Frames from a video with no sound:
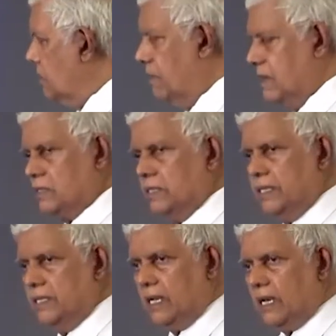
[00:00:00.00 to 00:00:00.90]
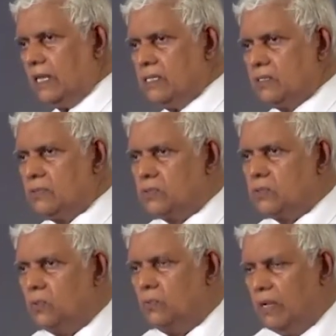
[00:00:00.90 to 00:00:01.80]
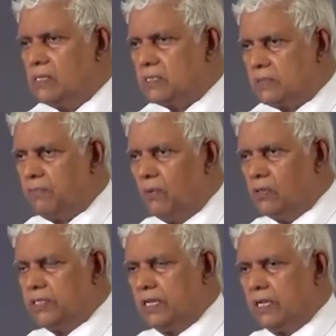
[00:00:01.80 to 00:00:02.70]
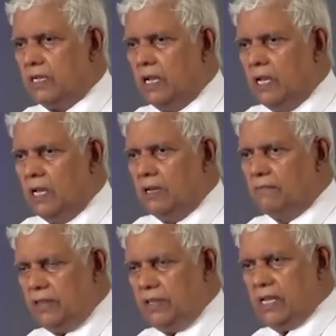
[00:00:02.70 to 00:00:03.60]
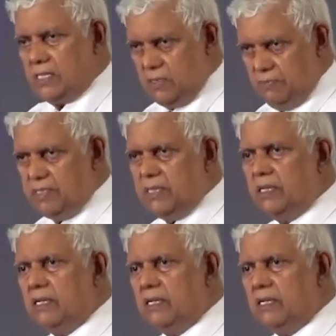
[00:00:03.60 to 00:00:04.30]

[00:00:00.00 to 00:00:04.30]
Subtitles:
was leading and others were so well supporting, were they exhibiting?